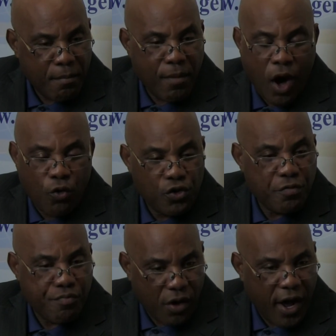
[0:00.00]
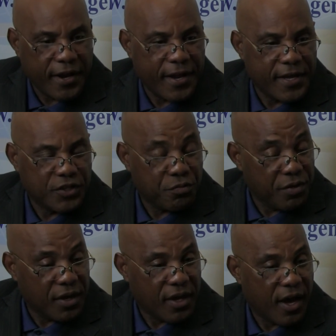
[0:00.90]
My only pride is
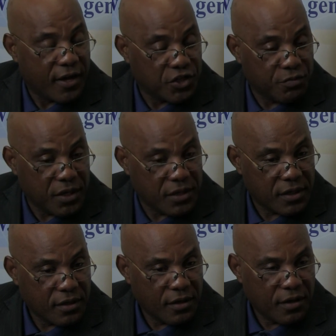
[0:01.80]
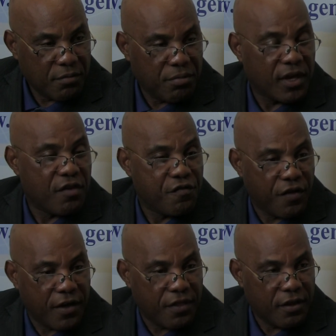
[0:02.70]
being a husband, being a
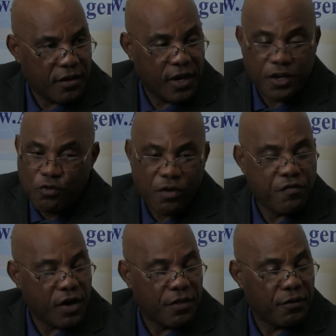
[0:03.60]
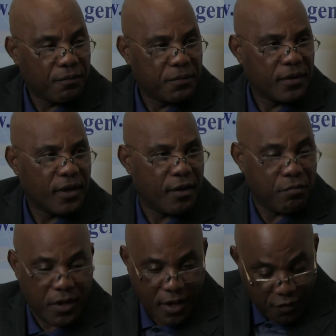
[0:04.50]
father, and a grandfather, and
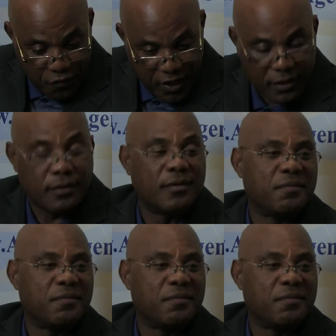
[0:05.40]
being African.